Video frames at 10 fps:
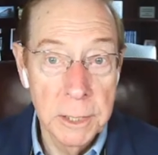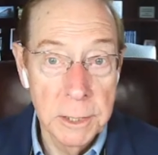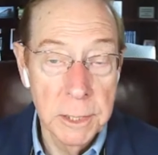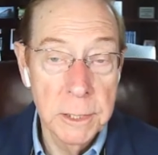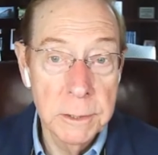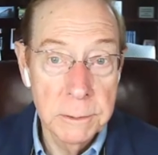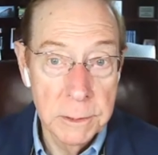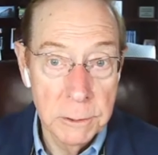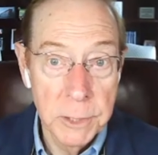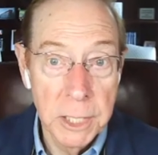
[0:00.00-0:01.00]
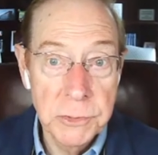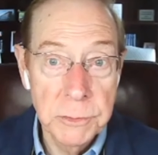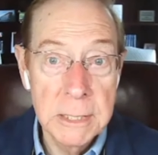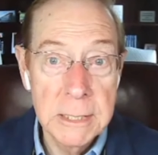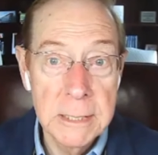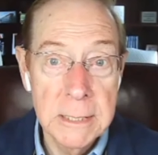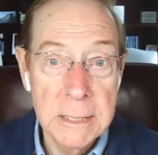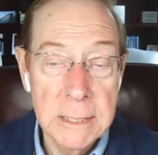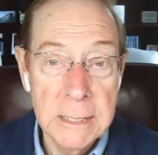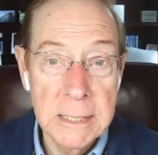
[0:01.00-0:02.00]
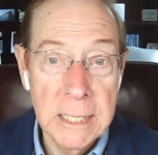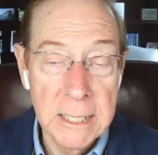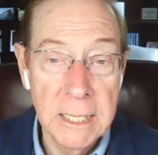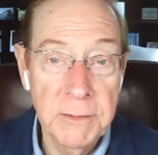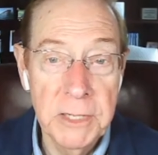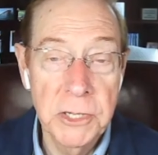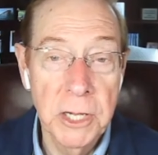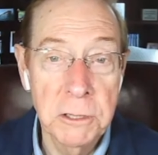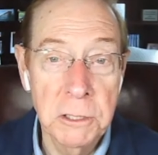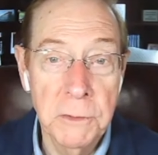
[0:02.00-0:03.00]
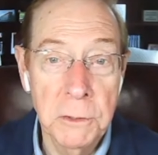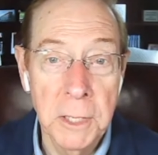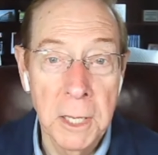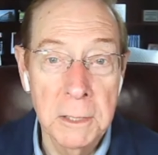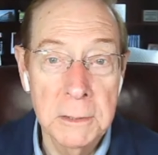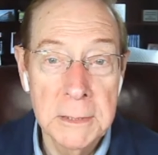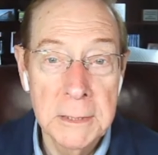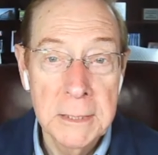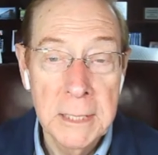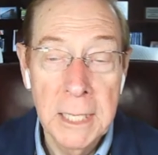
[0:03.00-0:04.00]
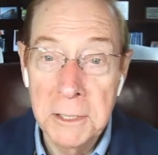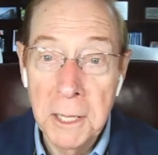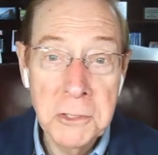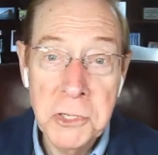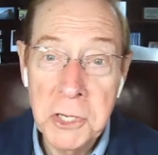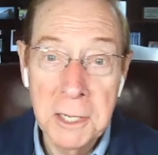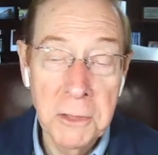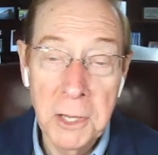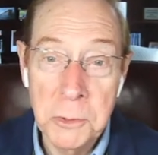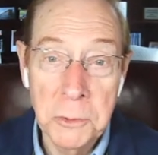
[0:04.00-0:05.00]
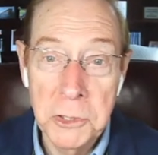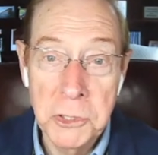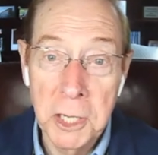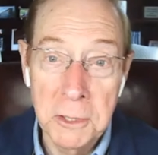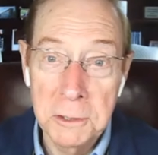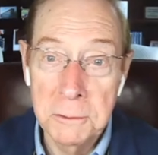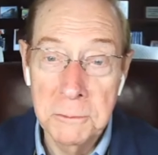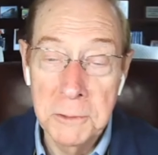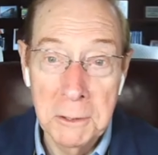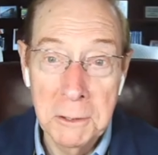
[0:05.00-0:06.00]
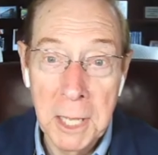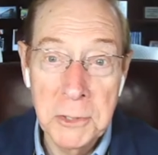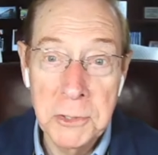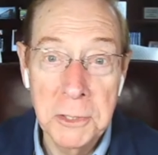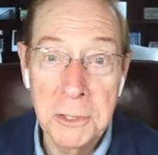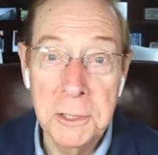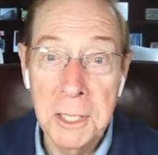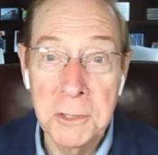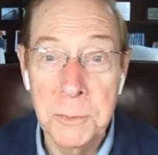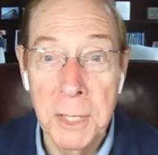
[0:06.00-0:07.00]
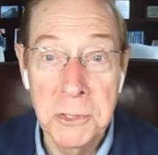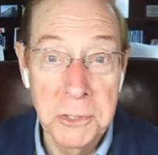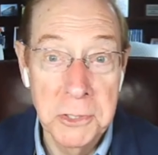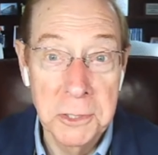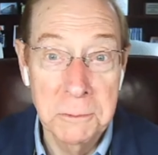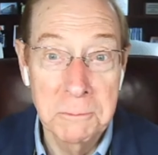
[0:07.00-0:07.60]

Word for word: at a dinner in the restaurant and they've each got their phone out and they're not sharing things with each other. They're answering their text messages.